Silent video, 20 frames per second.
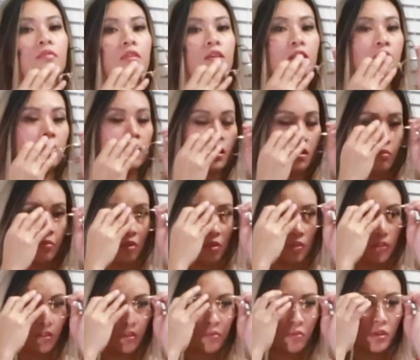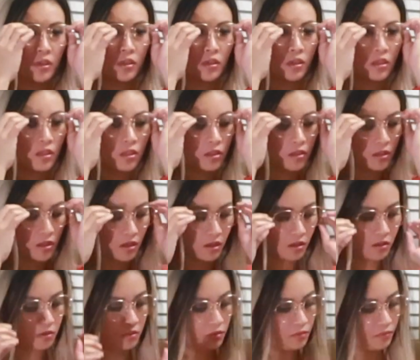Okay, I'm gonna start wearing it
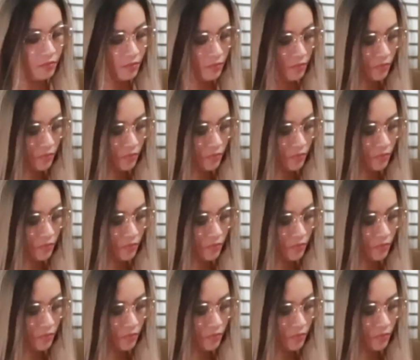now.